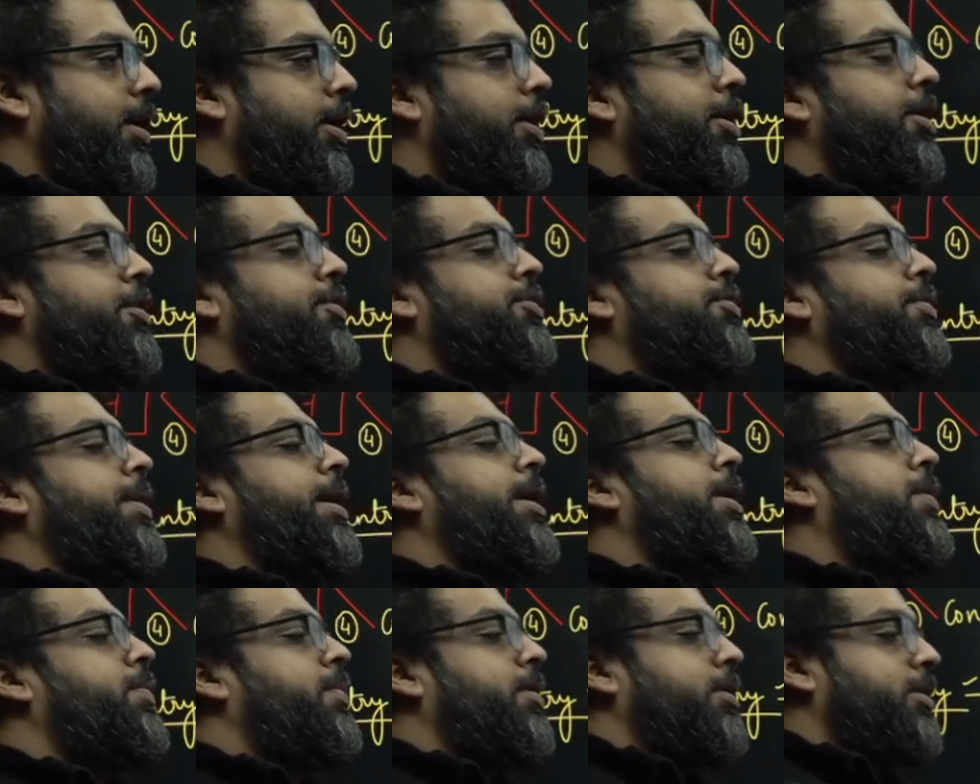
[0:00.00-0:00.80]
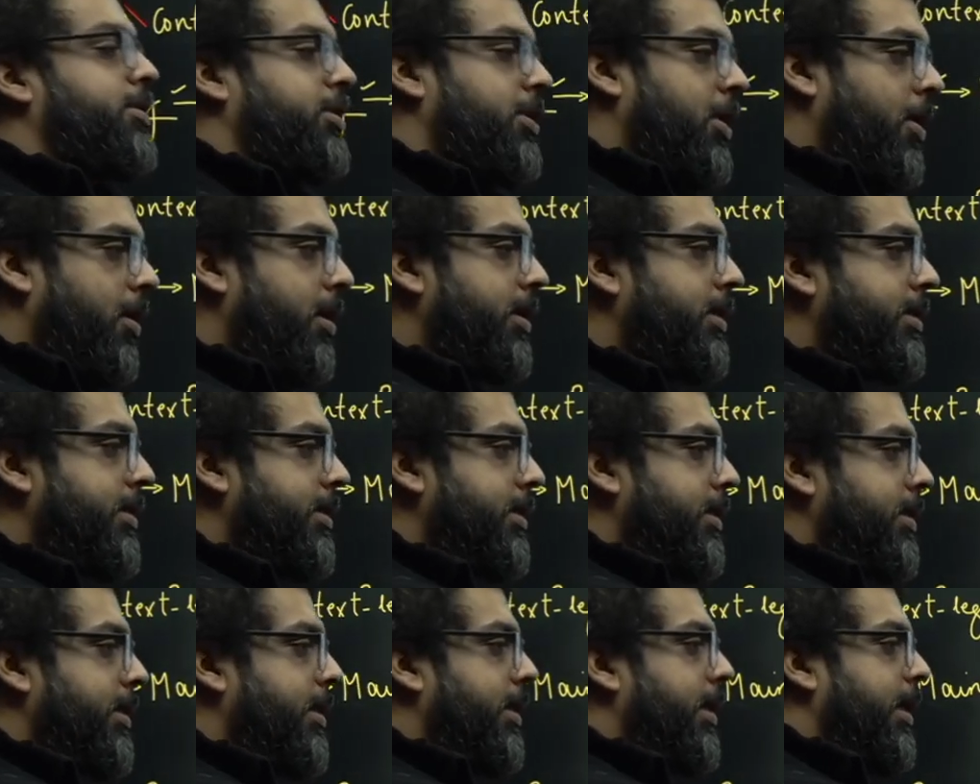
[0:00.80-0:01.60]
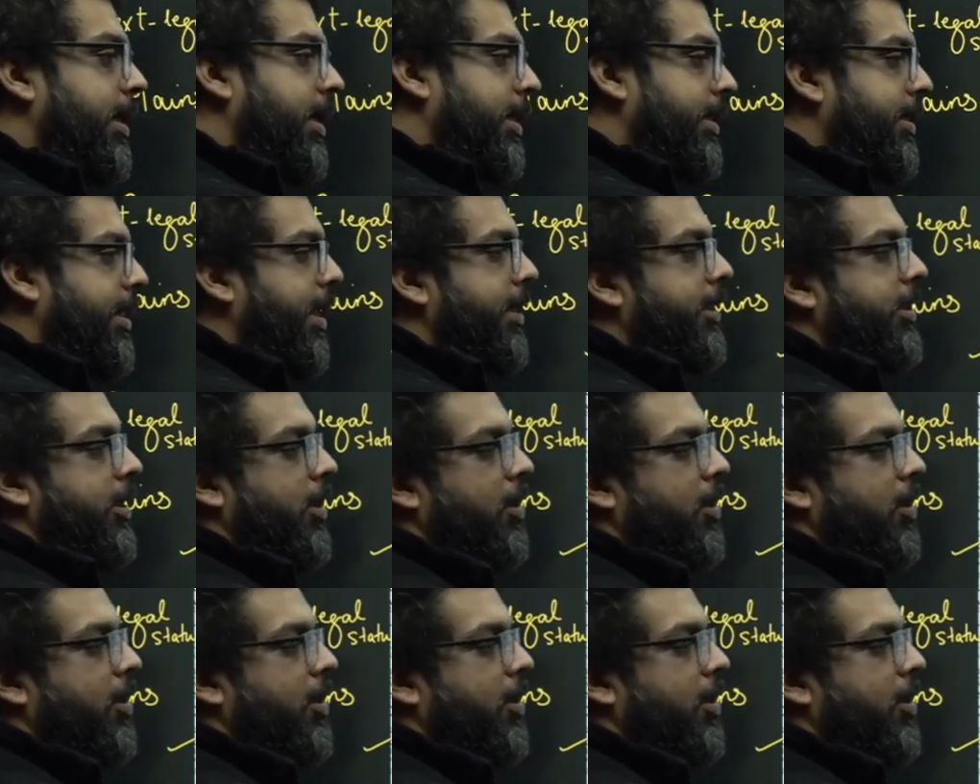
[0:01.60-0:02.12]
So it was thought that the